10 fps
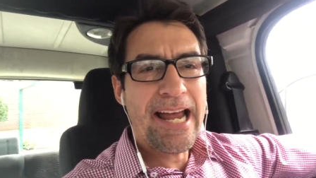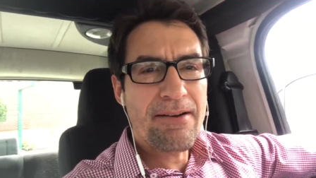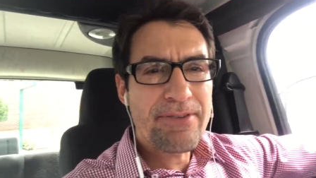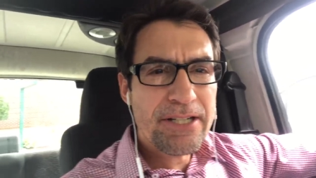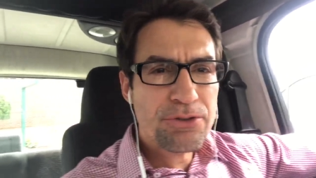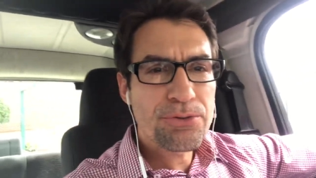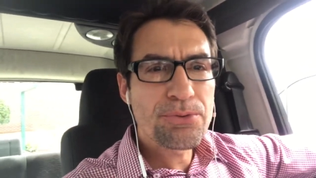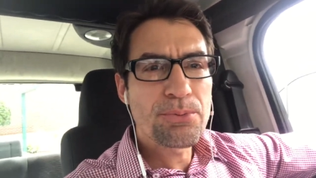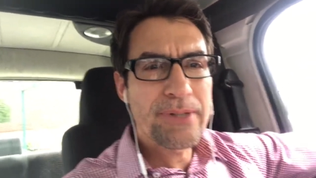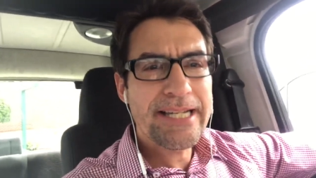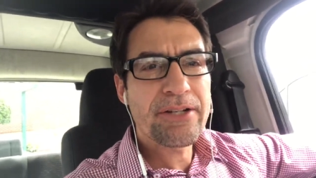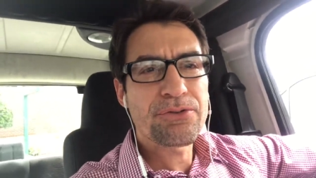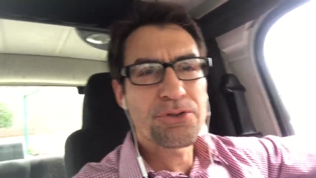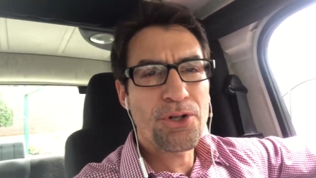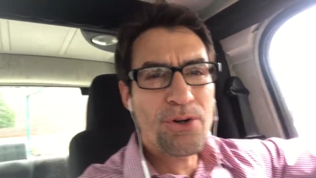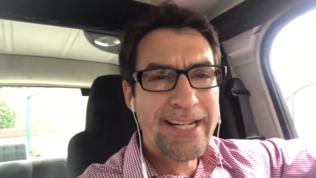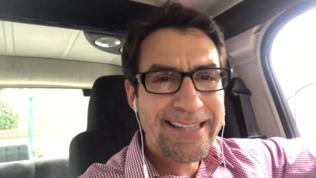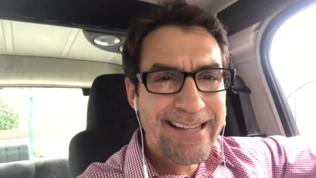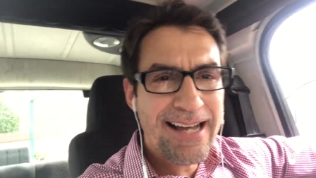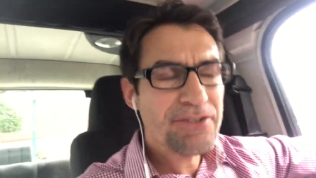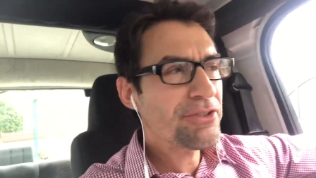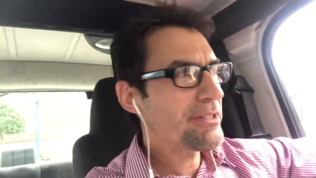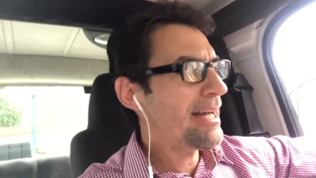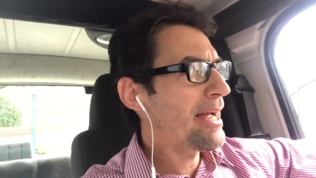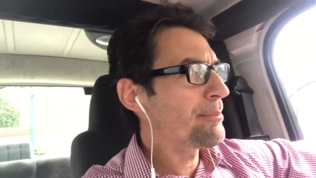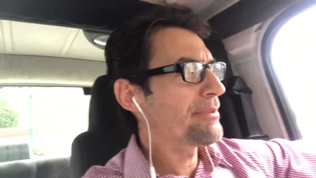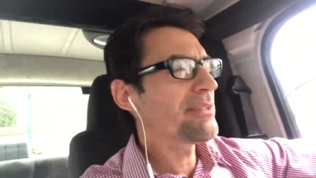every two weeks during lunchtime.